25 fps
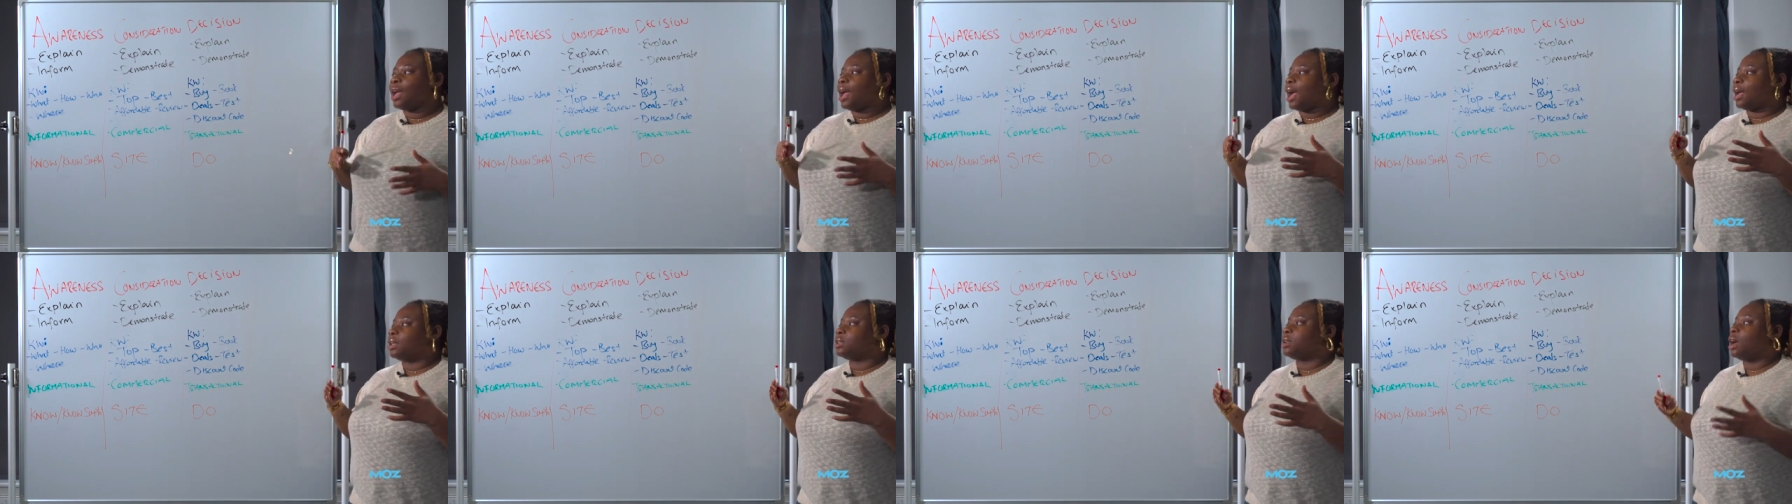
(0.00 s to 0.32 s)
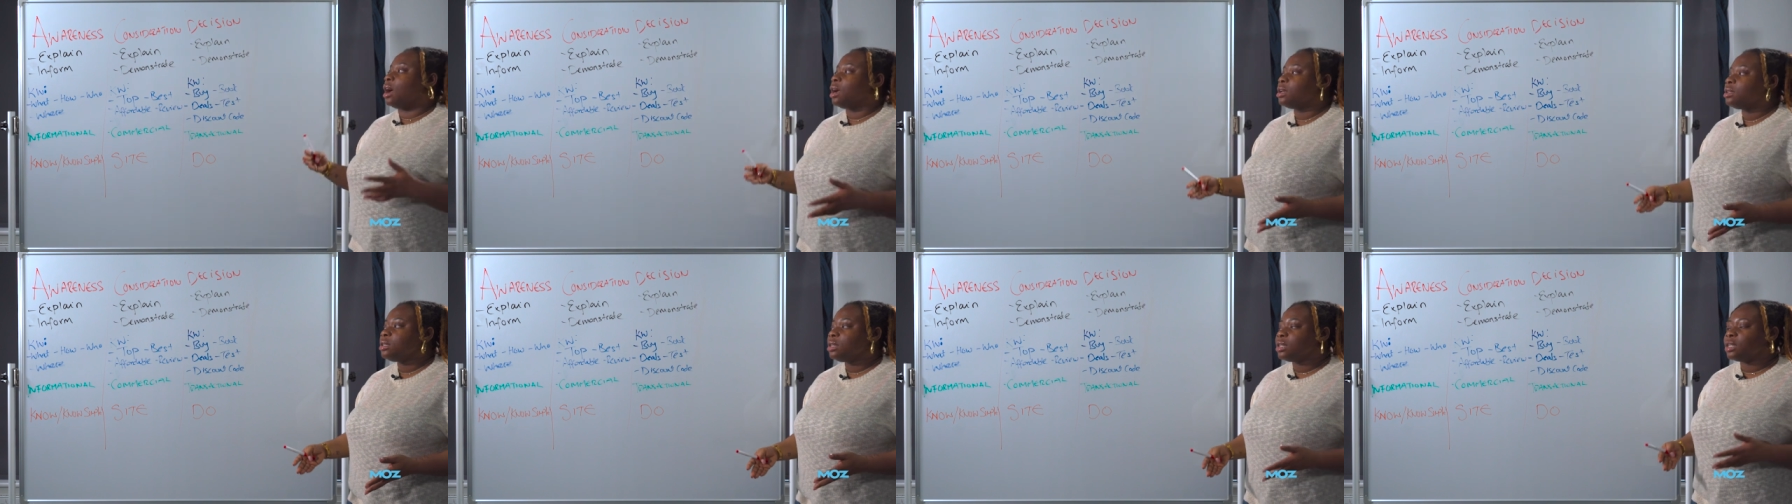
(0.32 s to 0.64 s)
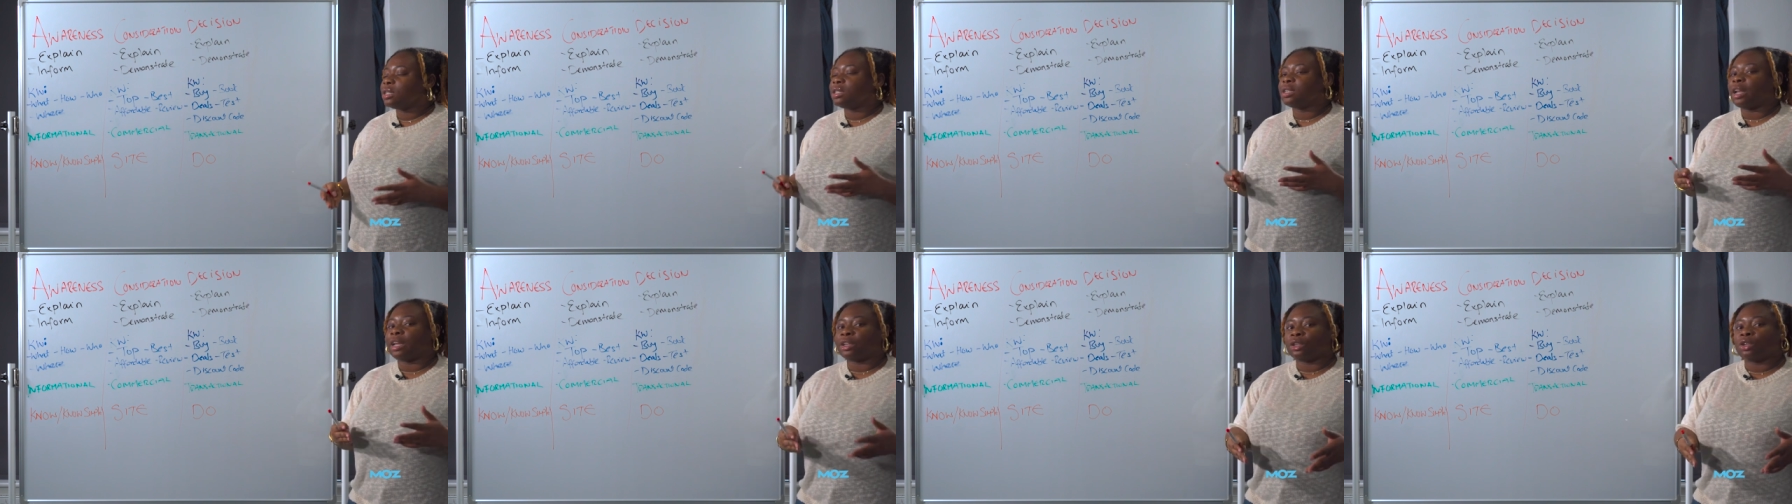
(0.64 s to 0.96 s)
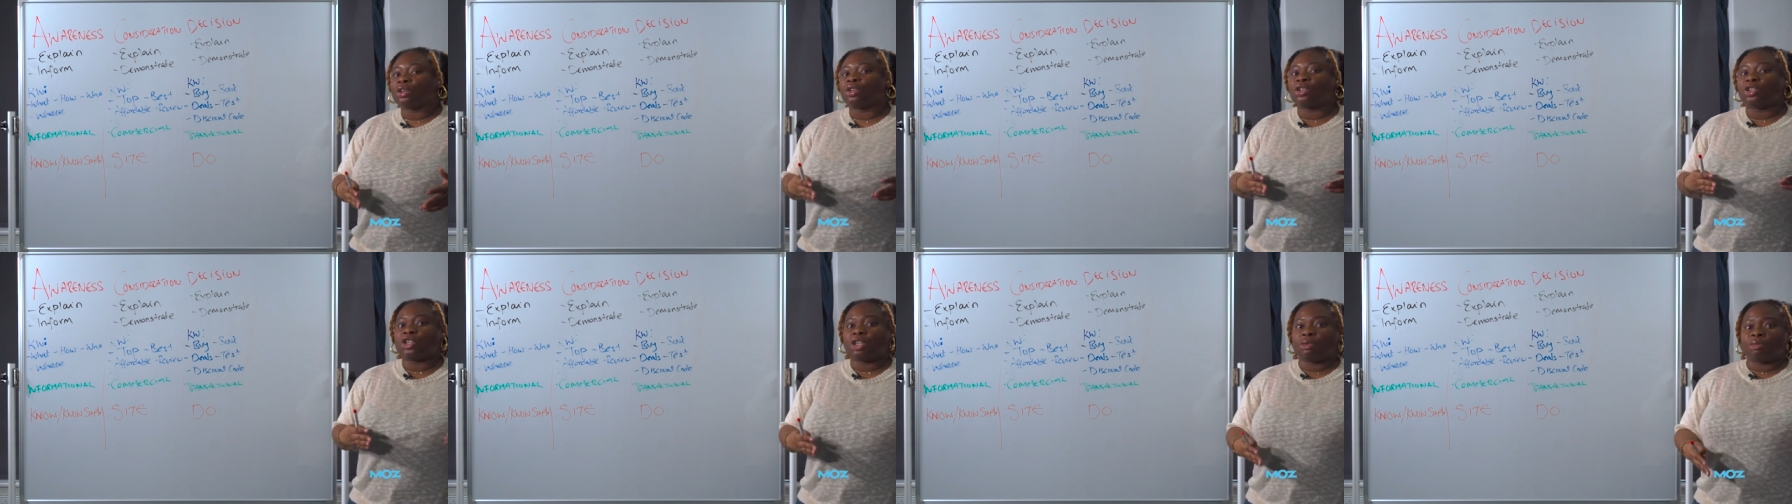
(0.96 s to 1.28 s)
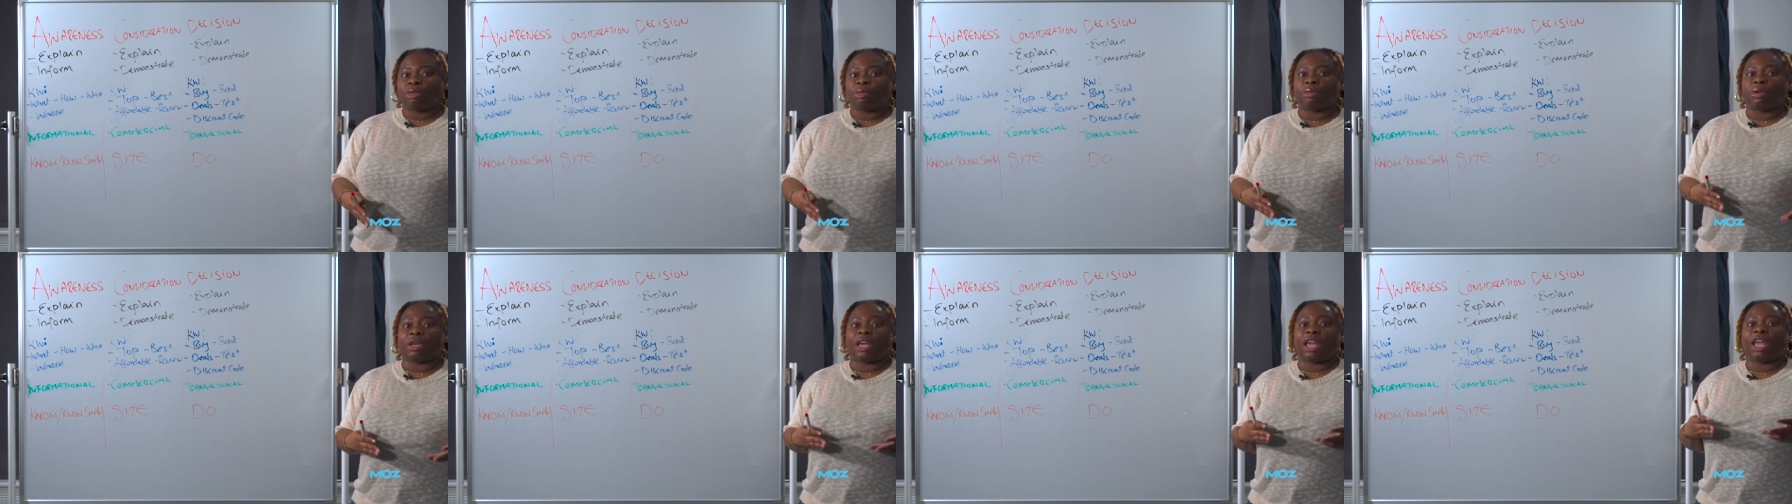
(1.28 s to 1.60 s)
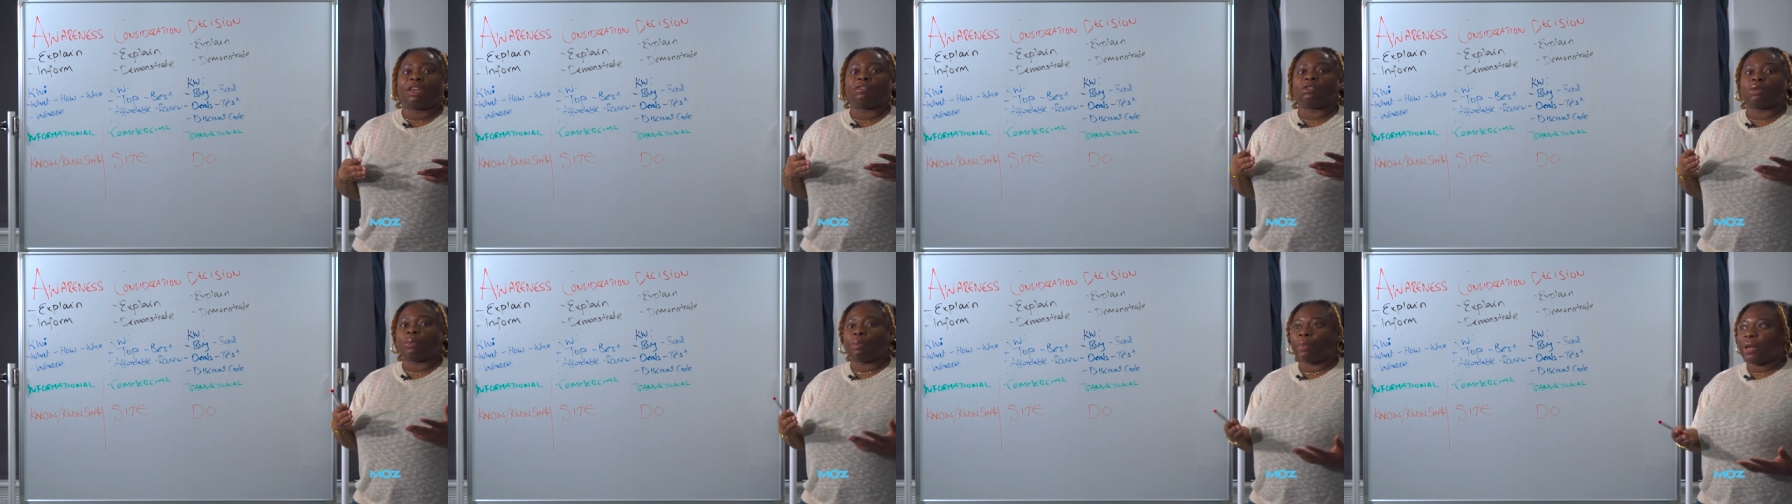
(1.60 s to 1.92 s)
and understand consumer
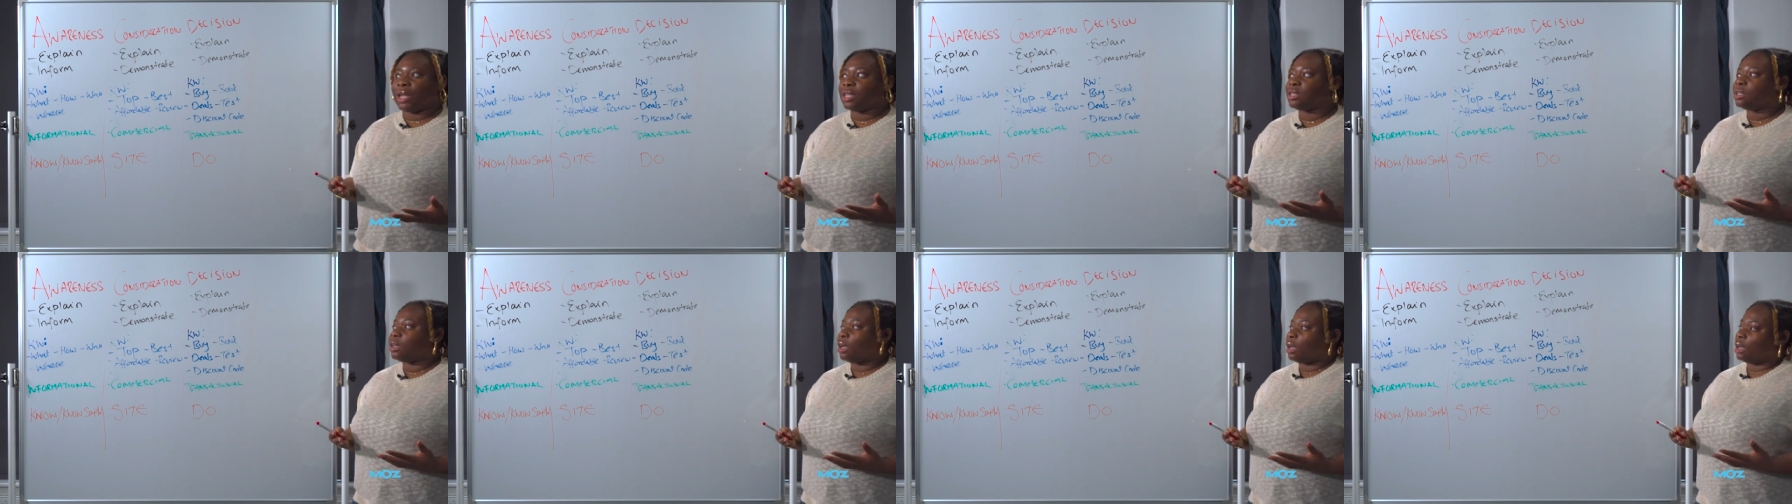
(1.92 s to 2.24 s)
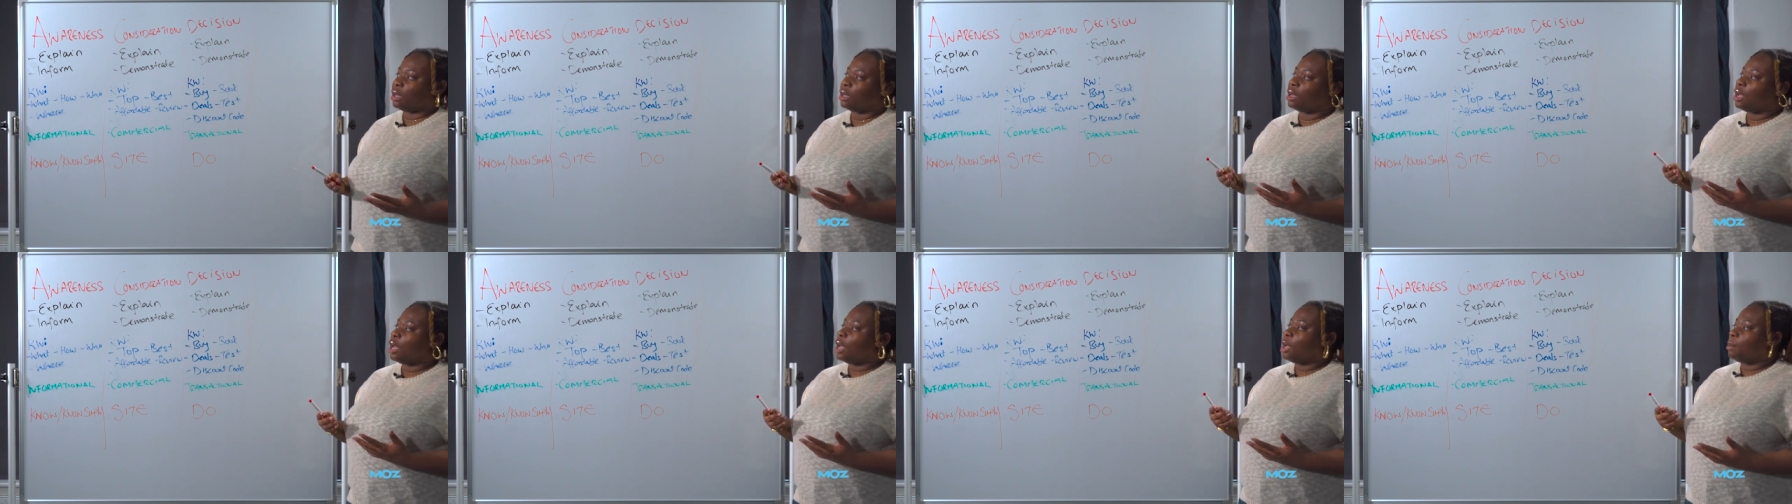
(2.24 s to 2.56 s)
behavior better,